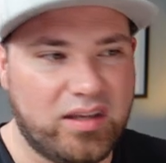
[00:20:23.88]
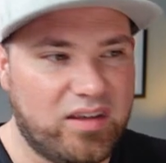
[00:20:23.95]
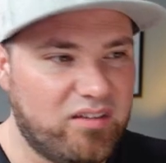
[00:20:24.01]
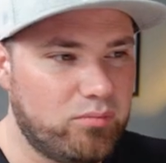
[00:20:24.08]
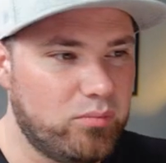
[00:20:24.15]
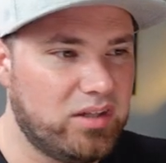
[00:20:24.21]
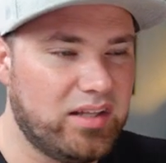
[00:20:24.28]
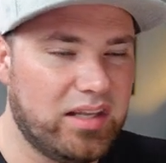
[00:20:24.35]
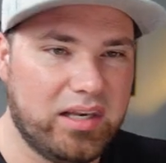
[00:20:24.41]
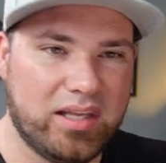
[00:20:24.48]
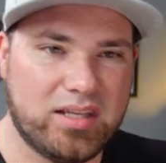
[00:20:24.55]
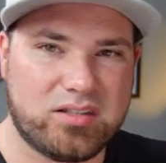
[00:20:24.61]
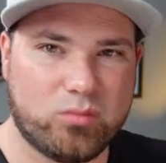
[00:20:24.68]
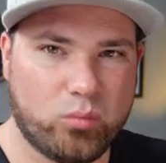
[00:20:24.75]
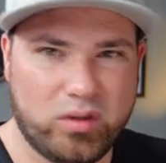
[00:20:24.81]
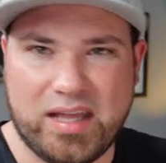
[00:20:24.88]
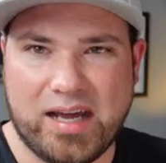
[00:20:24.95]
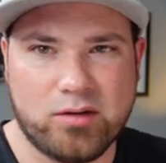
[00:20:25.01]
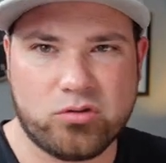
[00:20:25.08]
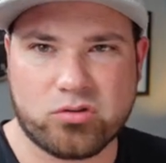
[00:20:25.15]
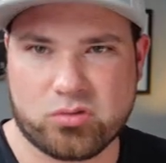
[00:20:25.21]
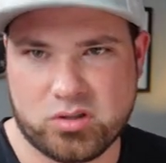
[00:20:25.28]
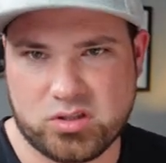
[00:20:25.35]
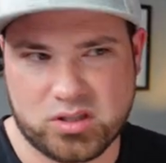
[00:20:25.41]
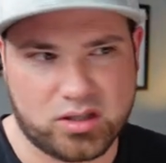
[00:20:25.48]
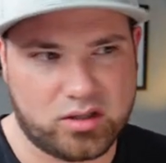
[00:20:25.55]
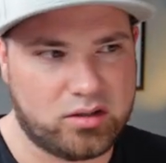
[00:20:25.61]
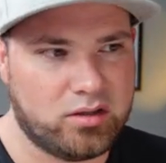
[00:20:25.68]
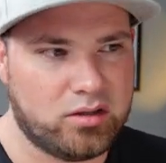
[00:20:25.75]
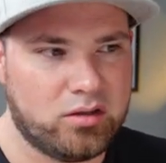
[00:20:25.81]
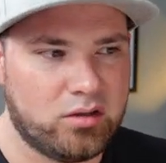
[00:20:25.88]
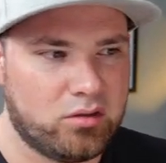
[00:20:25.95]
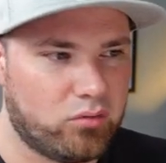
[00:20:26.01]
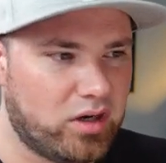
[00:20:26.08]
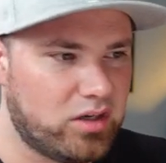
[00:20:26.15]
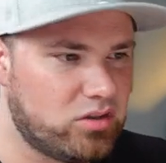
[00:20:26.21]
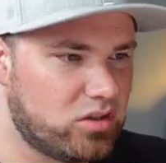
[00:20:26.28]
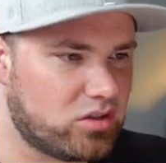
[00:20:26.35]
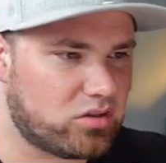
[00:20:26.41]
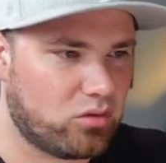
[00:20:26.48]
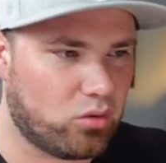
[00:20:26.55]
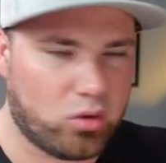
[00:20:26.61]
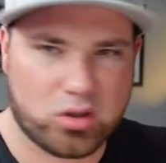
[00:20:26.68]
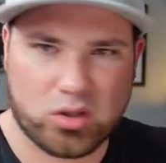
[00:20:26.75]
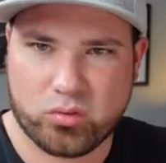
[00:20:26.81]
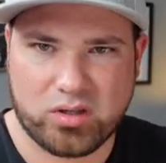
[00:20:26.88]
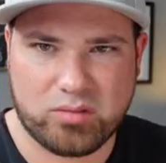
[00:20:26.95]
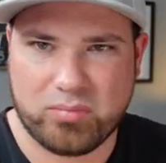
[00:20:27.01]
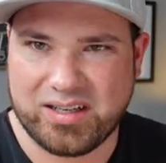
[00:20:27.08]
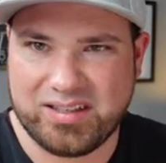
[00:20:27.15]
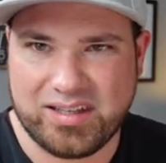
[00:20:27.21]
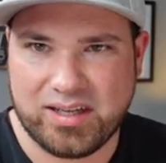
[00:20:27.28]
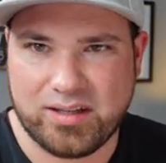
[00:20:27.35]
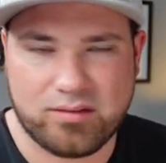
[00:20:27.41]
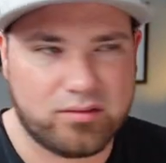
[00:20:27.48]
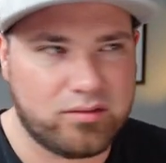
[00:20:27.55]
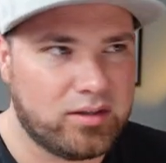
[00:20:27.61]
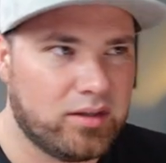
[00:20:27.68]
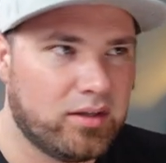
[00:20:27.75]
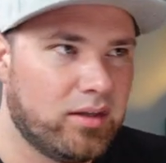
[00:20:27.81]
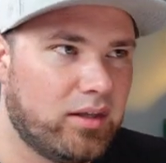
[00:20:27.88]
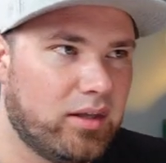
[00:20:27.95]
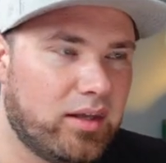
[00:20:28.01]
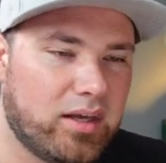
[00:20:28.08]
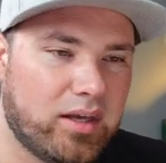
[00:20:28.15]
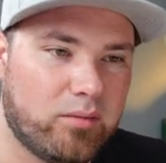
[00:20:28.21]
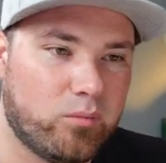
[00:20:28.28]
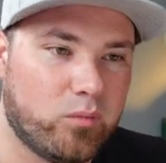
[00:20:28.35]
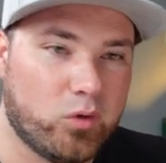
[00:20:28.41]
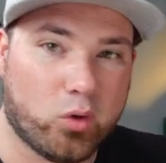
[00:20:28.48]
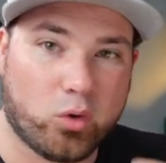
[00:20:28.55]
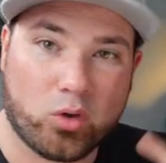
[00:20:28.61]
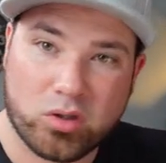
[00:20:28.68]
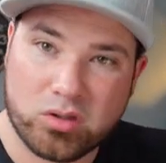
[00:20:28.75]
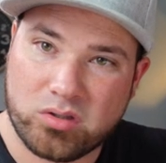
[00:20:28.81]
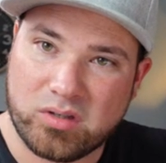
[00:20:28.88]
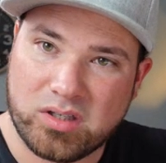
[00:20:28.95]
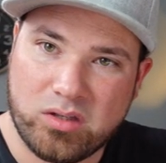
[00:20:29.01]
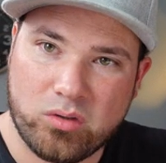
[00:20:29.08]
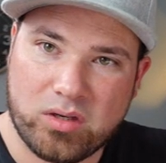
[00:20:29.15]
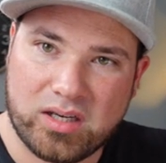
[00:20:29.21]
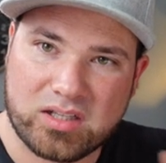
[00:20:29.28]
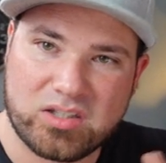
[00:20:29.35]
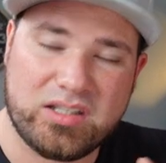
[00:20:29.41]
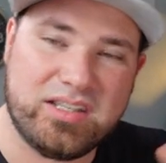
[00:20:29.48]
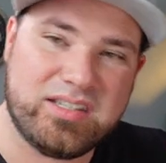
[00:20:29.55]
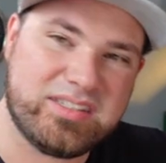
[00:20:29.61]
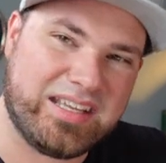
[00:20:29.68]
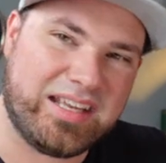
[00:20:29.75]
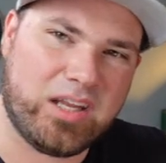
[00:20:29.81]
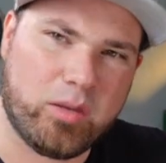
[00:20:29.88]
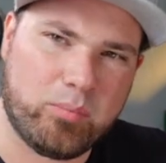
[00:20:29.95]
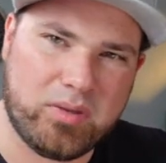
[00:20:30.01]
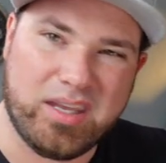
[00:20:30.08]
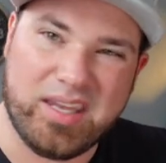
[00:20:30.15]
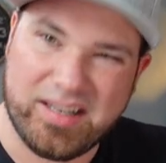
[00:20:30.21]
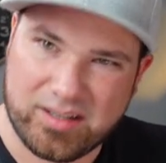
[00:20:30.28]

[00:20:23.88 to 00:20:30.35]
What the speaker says: give me the list without searching, right? Just order it by date. The ordering you can actually set up in